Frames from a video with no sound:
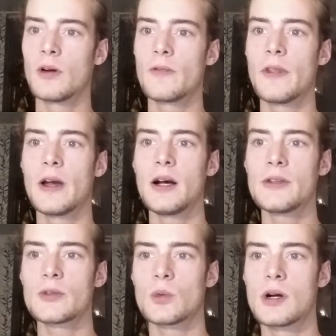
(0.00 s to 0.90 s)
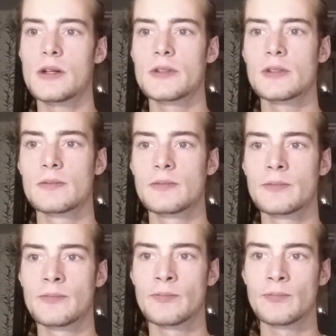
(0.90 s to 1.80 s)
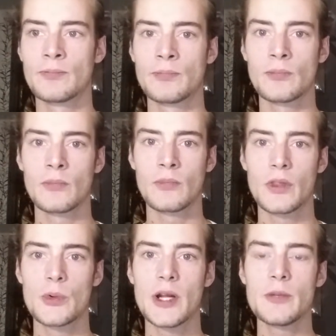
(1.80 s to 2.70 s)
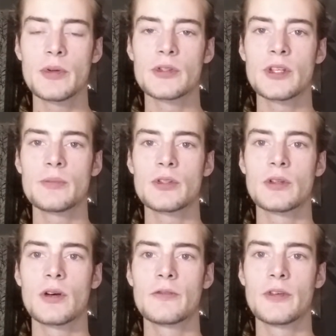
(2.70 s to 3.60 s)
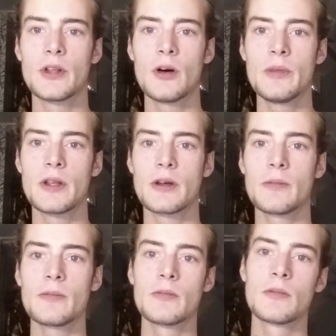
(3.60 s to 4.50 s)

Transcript: of the Āsavas, the right perception of phenomena.